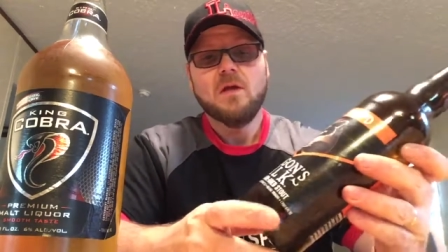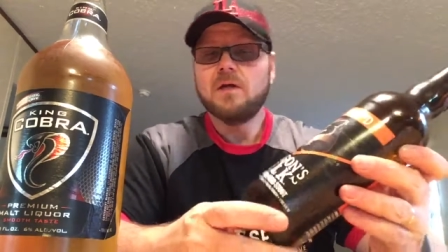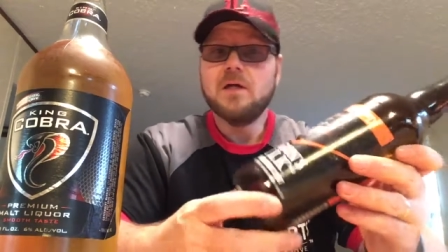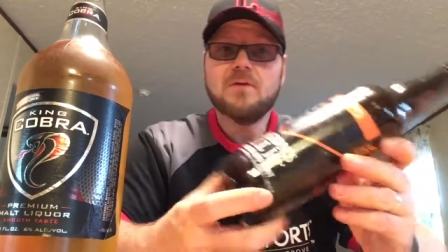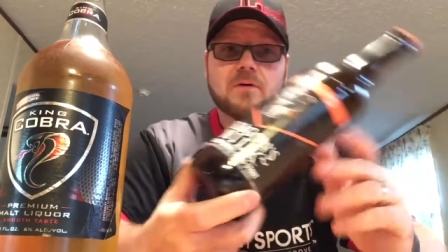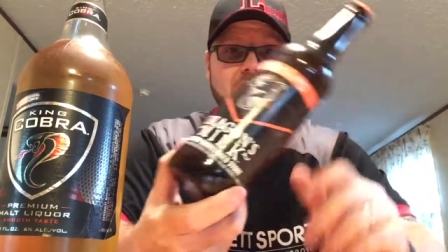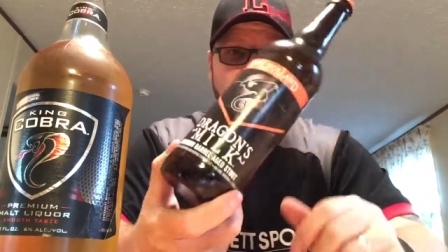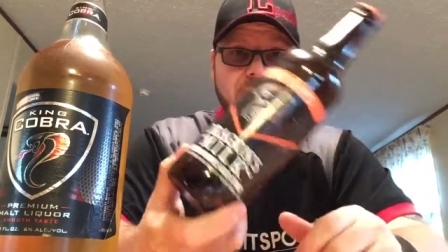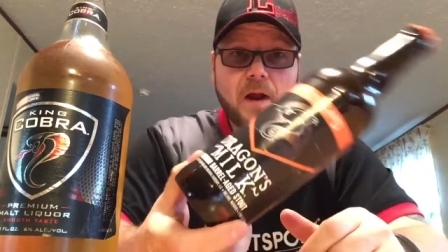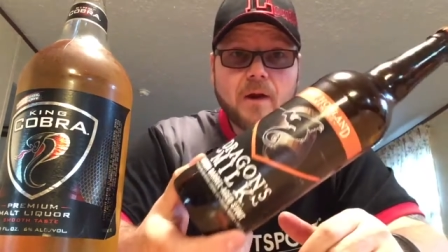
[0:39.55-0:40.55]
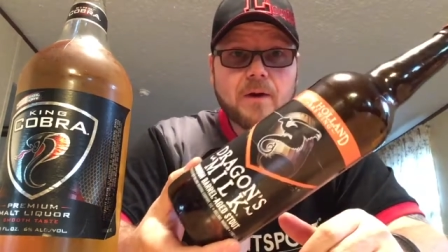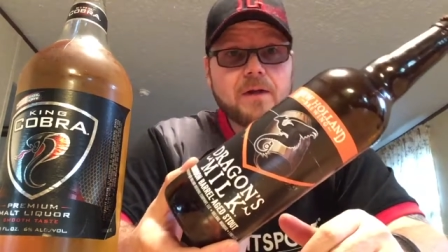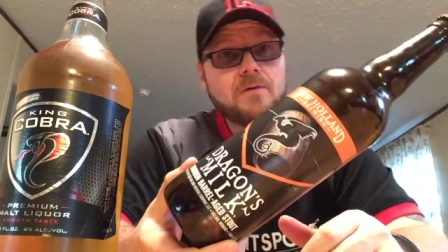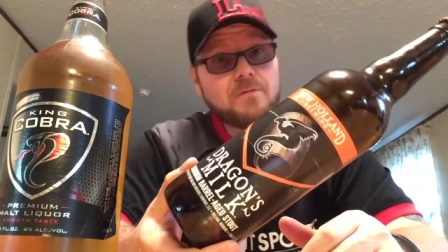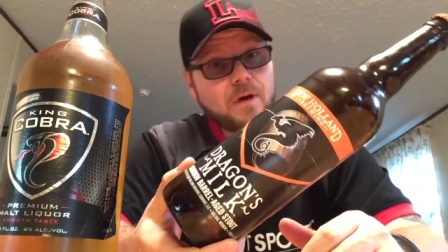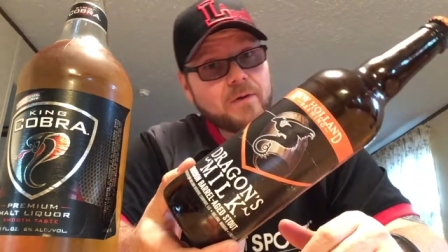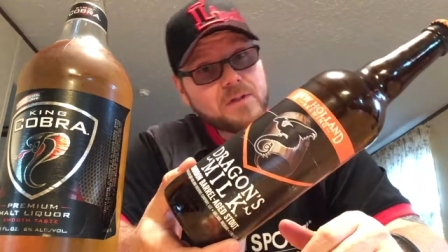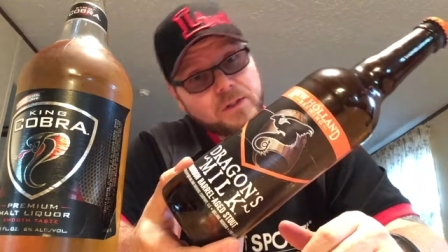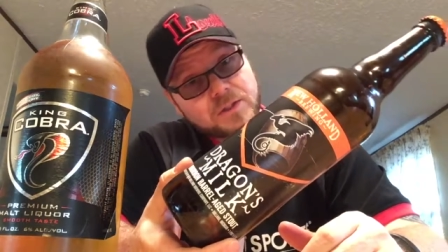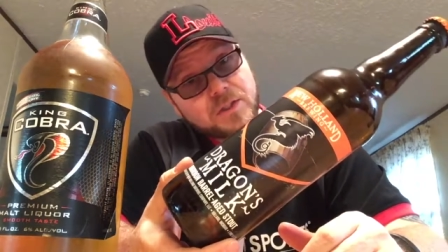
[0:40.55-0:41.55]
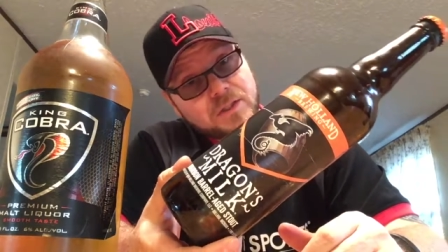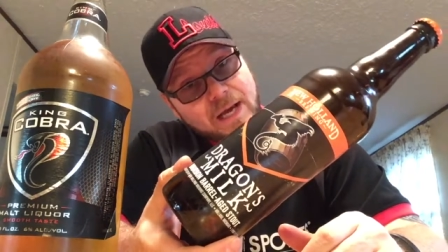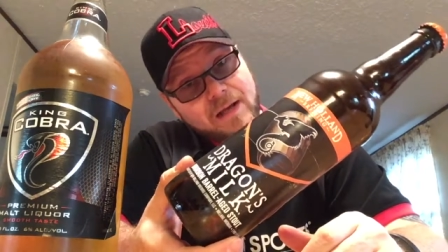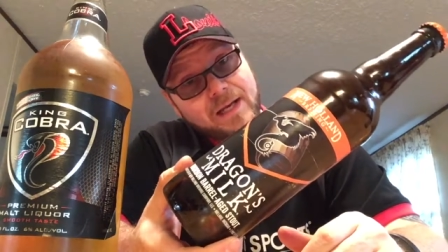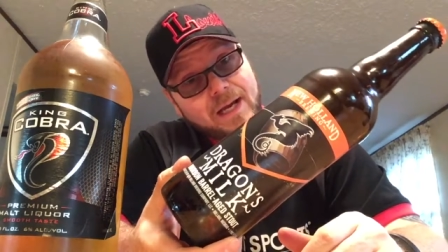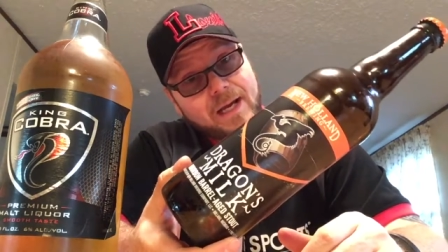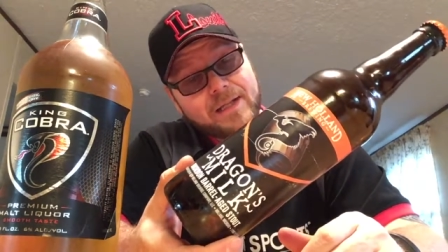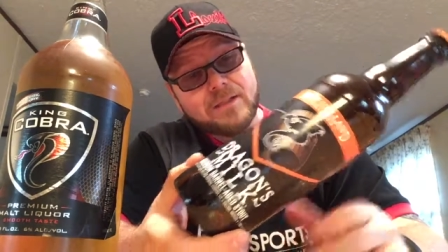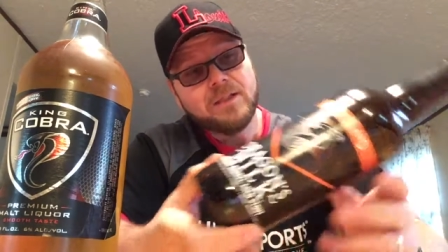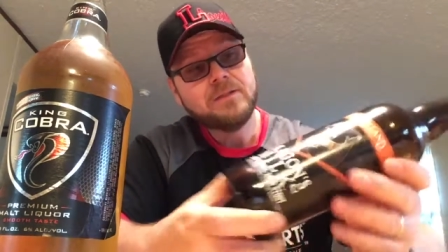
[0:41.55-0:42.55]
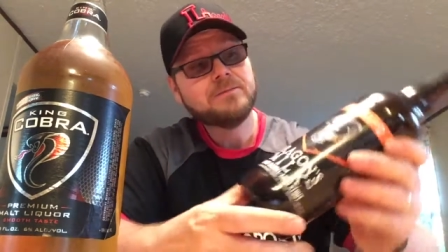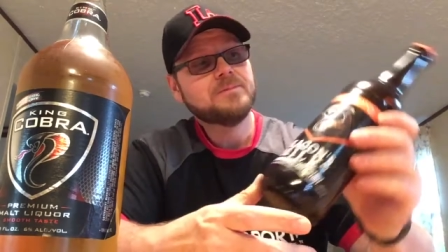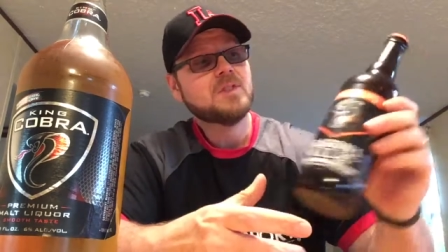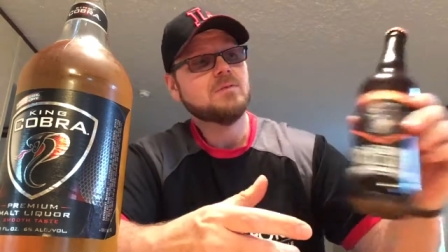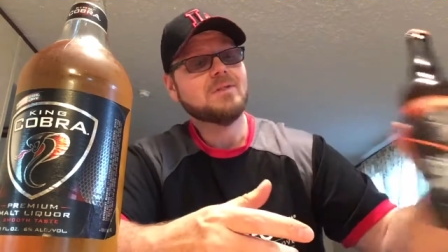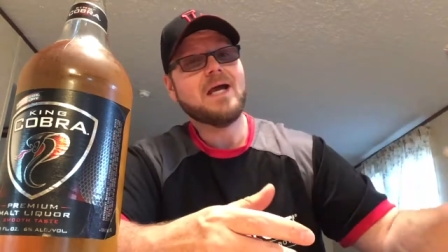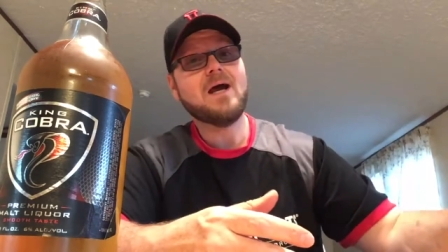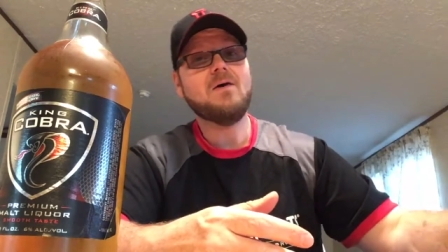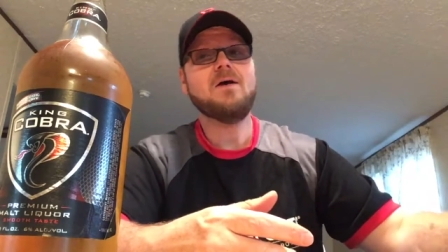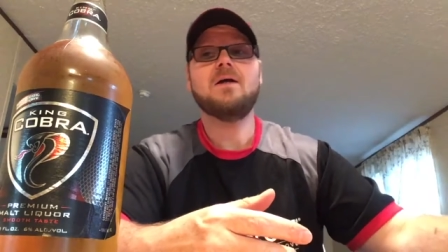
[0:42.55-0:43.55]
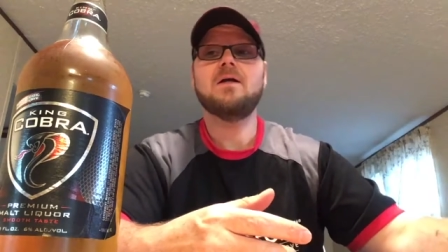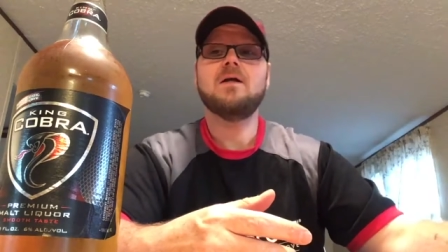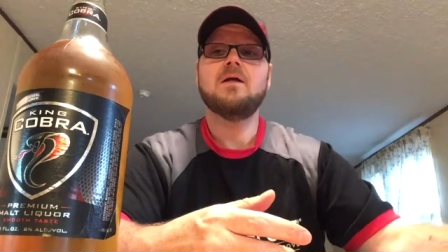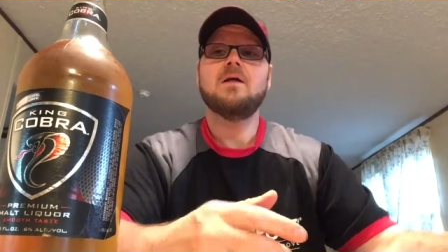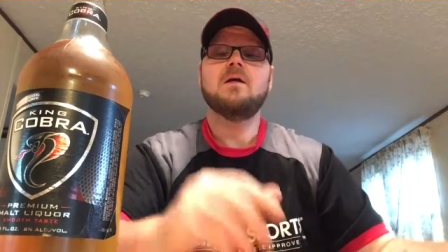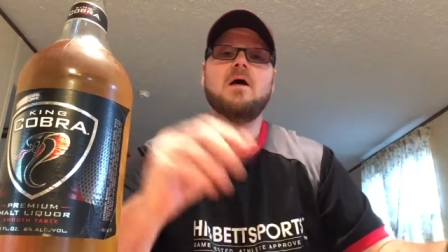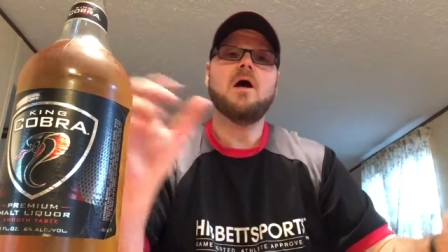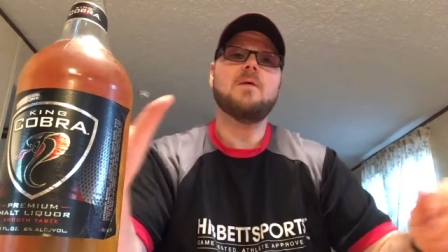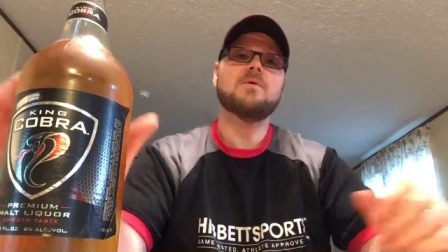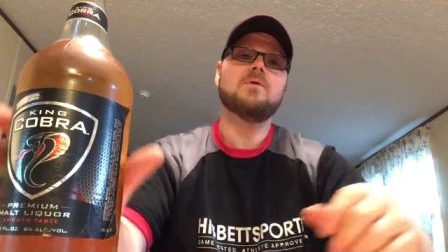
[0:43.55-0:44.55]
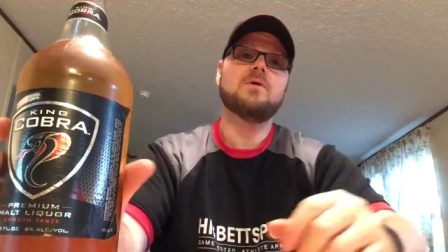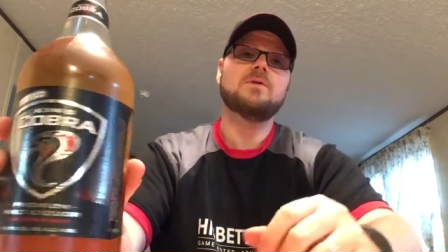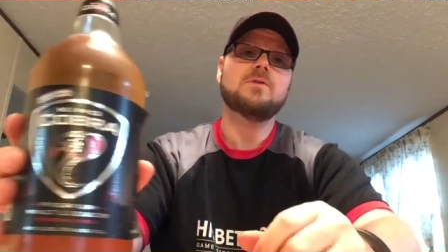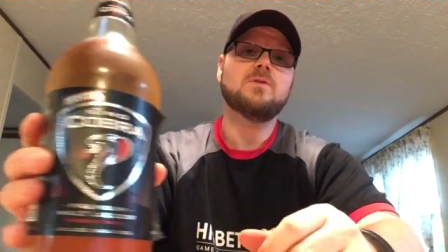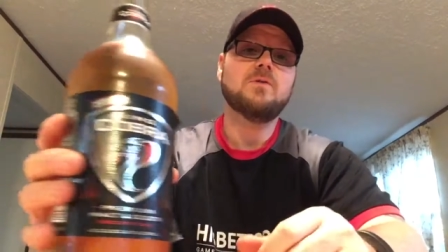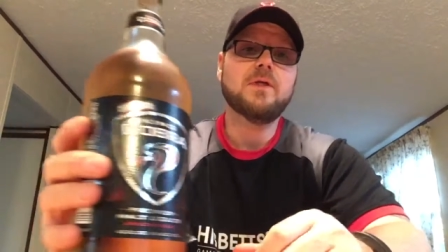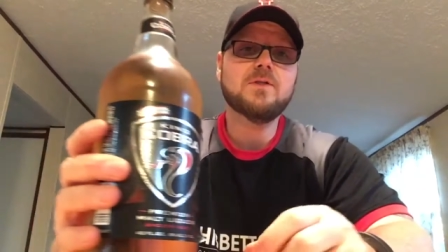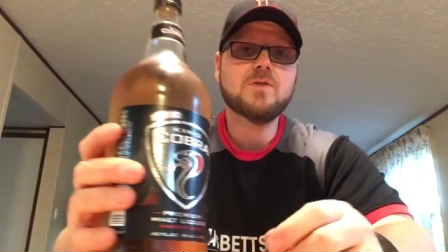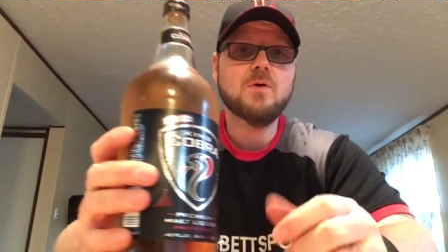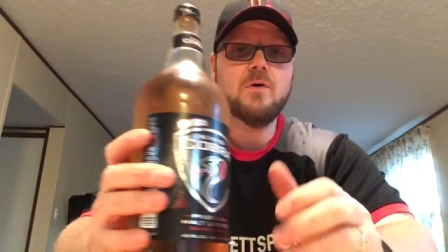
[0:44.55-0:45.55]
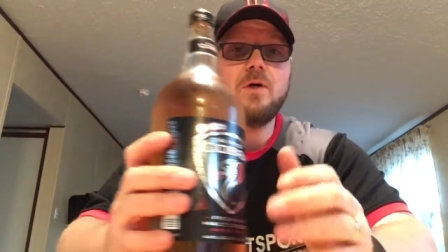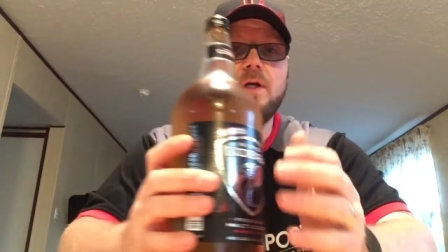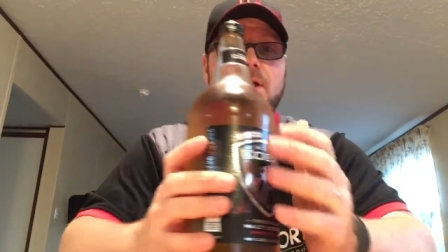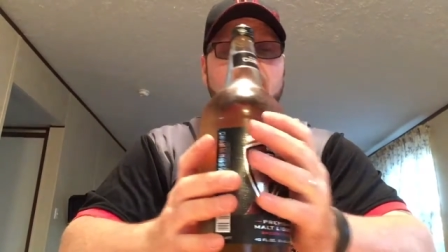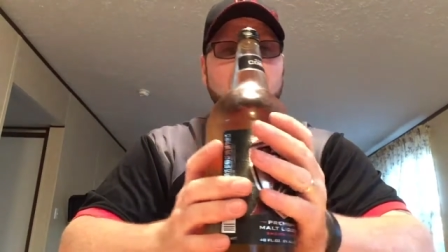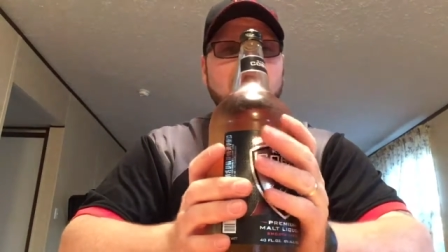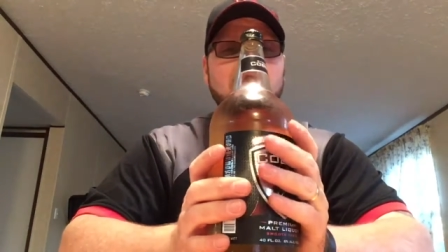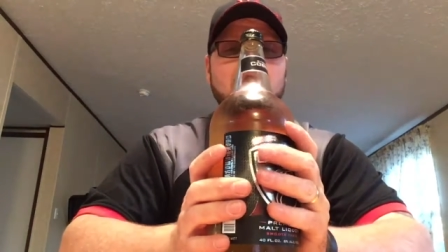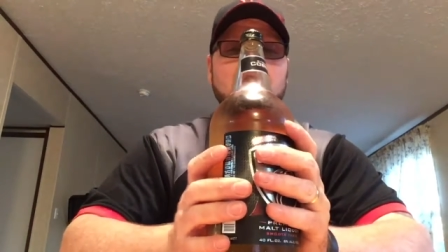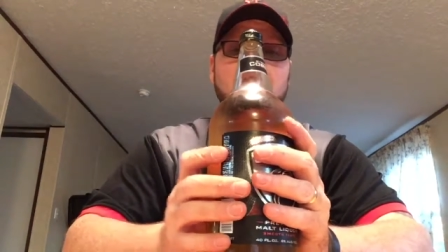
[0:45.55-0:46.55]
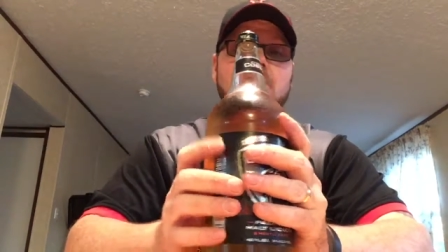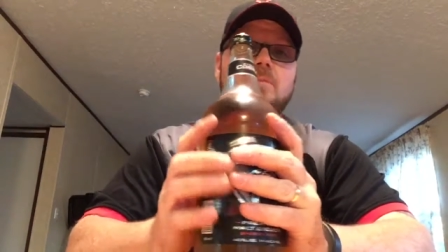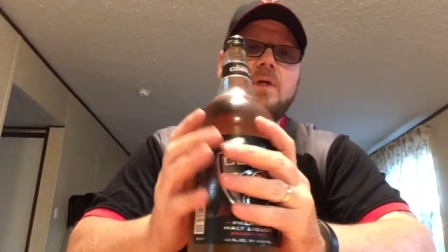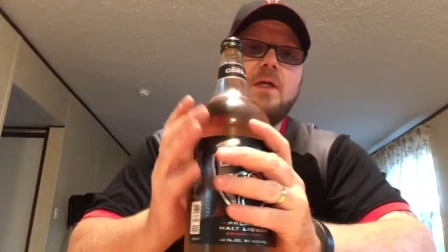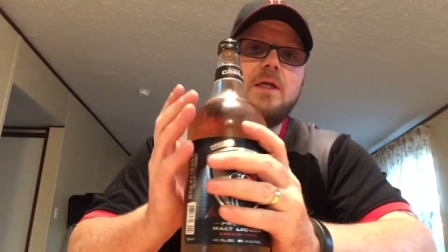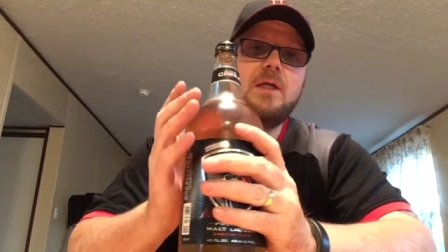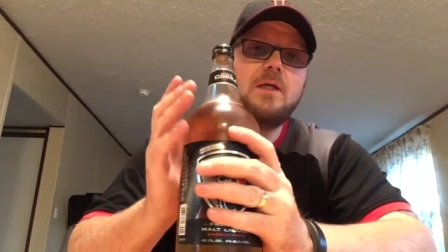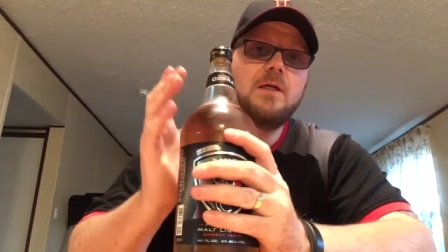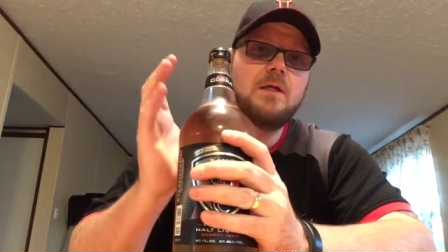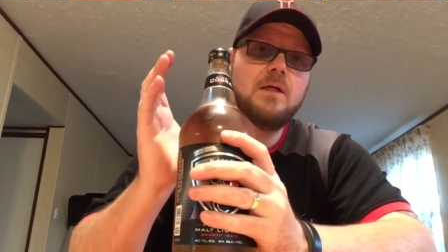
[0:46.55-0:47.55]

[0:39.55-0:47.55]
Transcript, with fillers: Another very, very delicious stout, guys. So now I'm going to enjoy me